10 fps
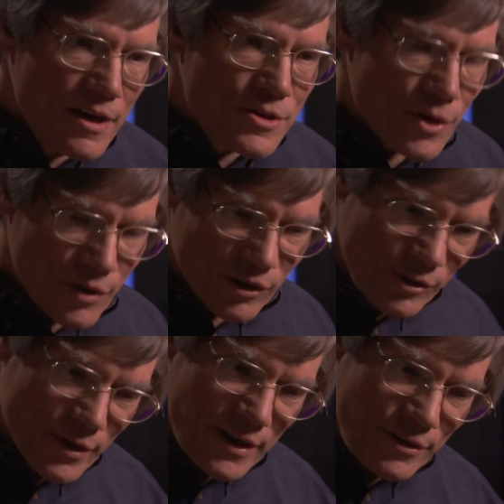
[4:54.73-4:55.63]
So the only
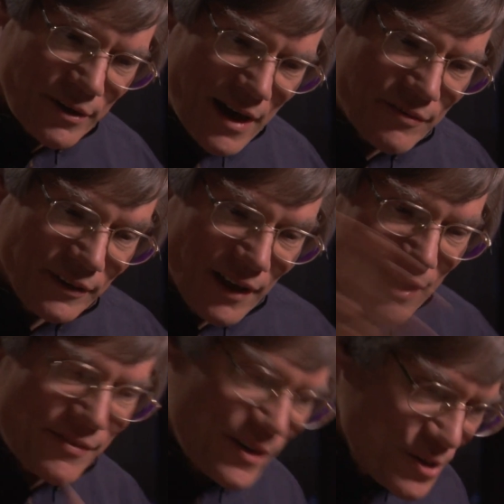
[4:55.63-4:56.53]
way you could have a
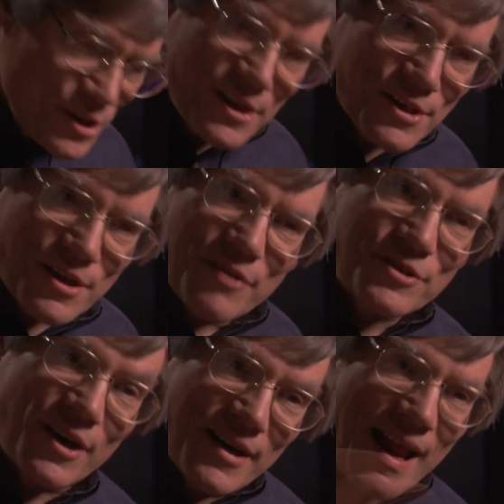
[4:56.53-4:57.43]
lot of energy is to have
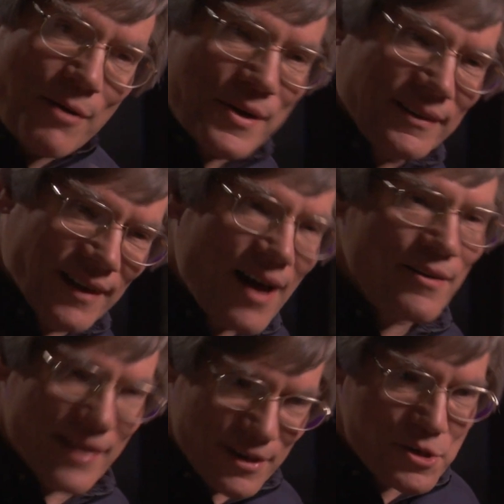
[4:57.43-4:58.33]
started out with a lot
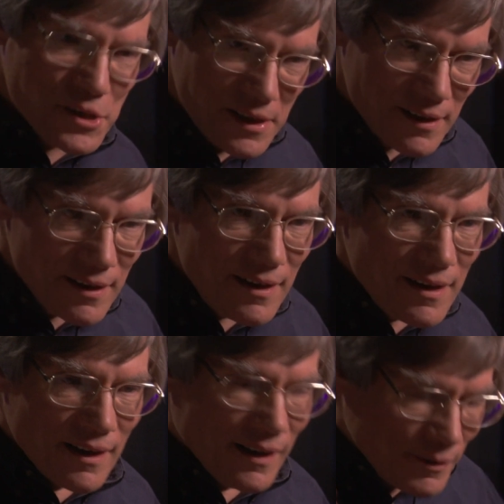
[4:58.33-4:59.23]
of energy.
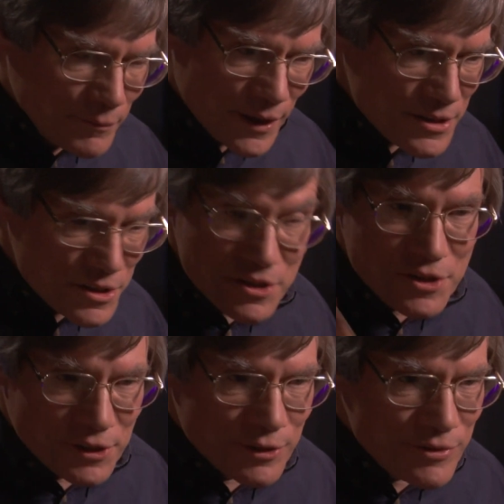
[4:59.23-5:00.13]
uh, because it's
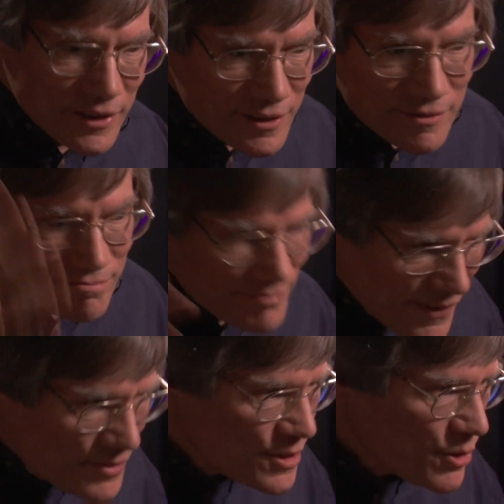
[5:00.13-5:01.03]
conserved, and
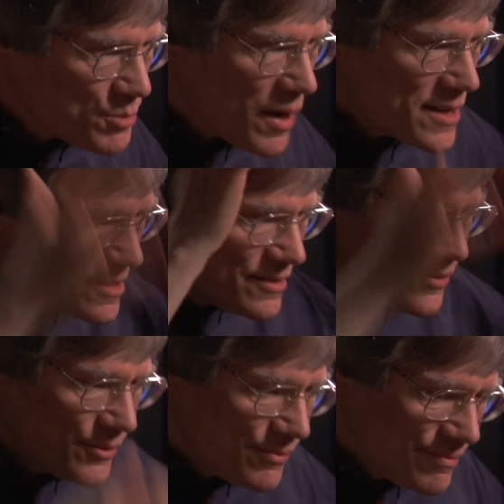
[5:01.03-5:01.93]
if it's always positive,
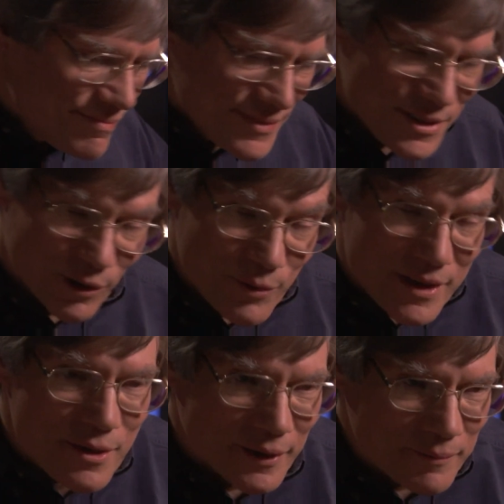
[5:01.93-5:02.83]
you, it's the only way
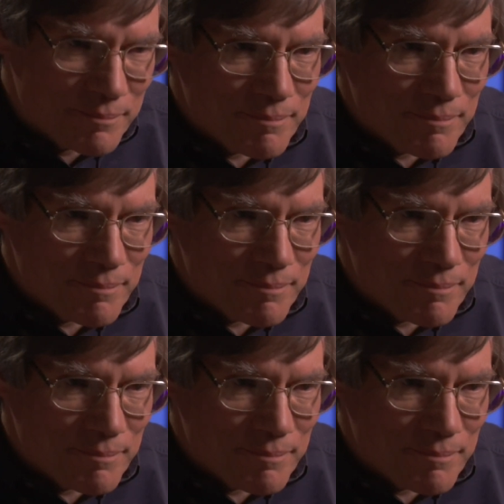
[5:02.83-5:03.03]
to do it.